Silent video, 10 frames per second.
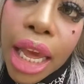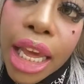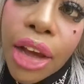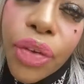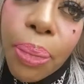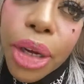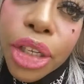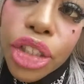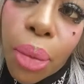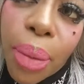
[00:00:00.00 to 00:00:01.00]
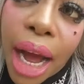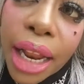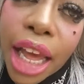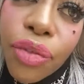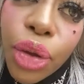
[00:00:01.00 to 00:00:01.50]

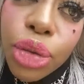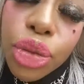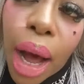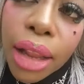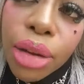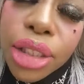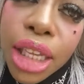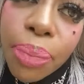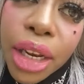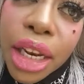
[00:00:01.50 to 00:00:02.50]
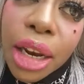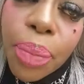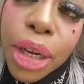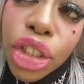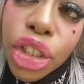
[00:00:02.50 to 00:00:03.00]
If you swallow something and it
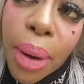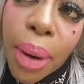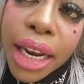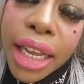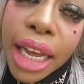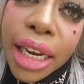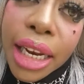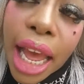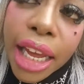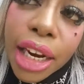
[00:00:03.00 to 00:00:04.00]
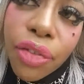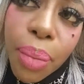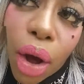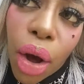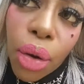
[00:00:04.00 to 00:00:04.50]
puts your body in a negative
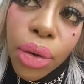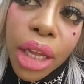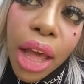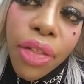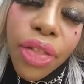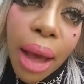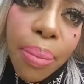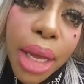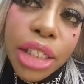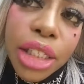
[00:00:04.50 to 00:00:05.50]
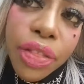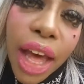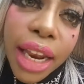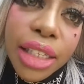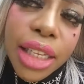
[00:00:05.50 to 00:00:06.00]
mode, that means
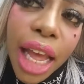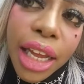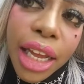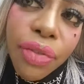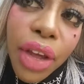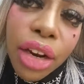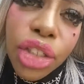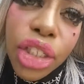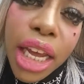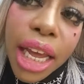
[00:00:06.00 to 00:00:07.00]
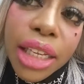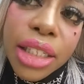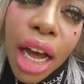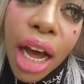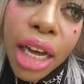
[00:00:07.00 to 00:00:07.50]
that is negative energy and it's
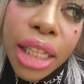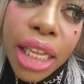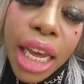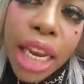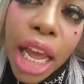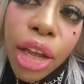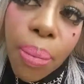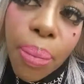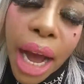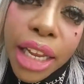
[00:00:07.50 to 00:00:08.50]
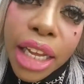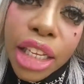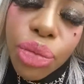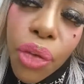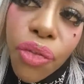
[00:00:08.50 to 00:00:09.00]
unclean and your body
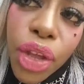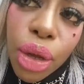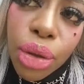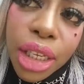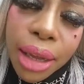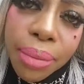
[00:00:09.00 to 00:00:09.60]
is refusing it.